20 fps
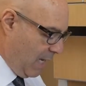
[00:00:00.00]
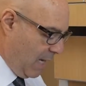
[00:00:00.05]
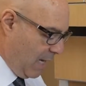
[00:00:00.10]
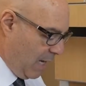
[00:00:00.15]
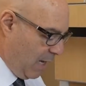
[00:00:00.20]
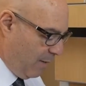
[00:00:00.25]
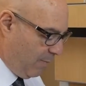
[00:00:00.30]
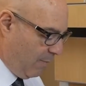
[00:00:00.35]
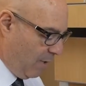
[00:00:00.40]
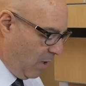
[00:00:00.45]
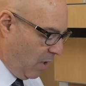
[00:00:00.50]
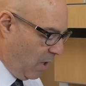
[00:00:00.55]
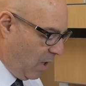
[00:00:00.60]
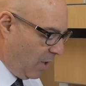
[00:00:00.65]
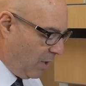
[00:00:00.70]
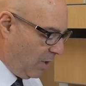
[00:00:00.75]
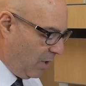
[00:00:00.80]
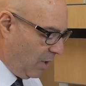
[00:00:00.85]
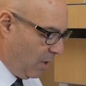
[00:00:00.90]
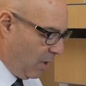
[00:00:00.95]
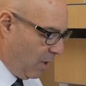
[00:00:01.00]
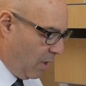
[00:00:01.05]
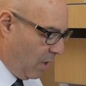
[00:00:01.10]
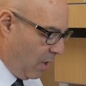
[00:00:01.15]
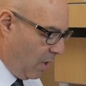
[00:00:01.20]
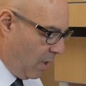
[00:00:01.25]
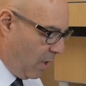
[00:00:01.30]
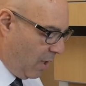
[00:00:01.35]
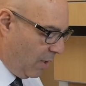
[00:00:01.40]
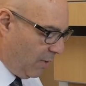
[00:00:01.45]

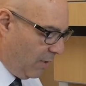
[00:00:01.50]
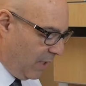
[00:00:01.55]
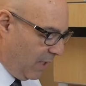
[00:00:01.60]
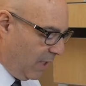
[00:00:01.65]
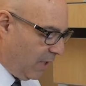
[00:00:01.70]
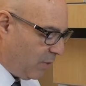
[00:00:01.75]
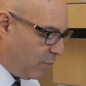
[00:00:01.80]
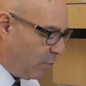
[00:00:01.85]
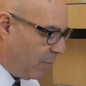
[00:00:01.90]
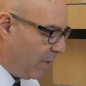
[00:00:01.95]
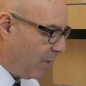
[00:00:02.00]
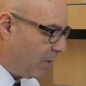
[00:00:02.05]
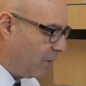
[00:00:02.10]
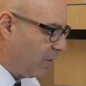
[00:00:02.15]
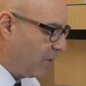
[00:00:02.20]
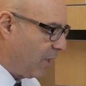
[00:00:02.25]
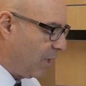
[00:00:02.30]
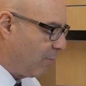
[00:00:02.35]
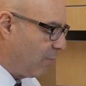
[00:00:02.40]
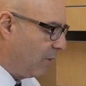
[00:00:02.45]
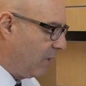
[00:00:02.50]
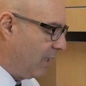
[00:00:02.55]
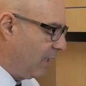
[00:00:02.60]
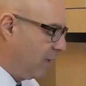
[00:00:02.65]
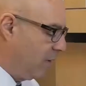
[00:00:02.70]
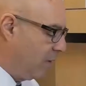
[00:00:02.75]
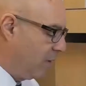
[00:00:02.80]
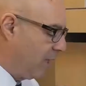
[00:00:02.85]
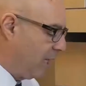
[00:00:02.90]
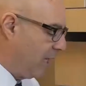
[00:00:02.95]
On this, we are
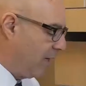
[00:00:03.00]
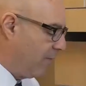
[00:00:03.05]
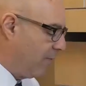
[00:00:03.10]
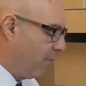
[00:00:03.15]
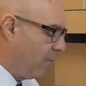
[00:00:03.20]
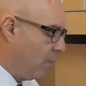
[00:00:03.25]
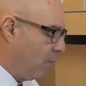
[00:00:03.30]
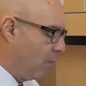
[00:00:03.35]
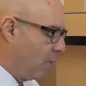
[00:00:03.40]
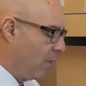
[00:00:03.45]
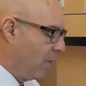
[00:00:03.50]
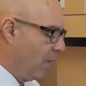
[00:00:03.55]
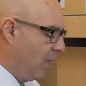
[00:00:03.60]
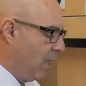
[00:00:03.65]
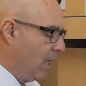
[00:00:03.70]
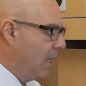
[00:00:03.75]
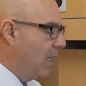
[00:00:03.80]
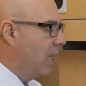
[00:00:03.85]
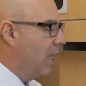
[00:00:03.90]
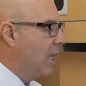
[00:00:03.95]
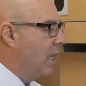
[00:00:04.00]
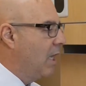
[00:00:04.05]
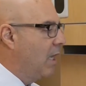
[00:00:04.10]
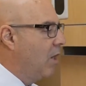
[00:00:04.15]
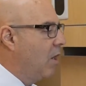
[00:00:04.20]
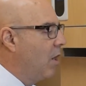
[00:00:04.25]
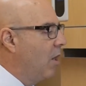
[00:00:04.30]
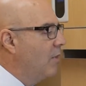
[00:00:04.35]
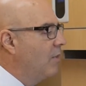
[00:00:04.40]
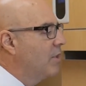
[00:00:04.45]
generally looking for
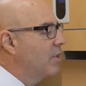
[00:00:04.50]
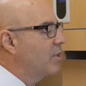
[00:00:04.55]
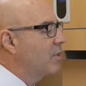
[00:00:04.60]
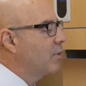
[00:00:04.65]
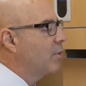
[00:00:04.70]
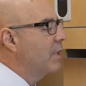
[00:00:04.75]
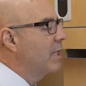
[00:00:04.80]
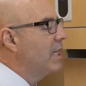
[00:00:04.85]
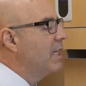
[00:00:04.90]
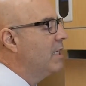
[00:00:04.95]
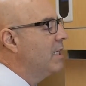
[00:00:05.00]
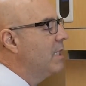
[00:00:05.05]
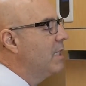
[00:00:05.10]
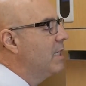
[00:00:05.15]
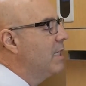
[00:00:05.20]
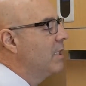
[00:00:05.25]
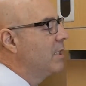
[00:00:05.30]
on the screen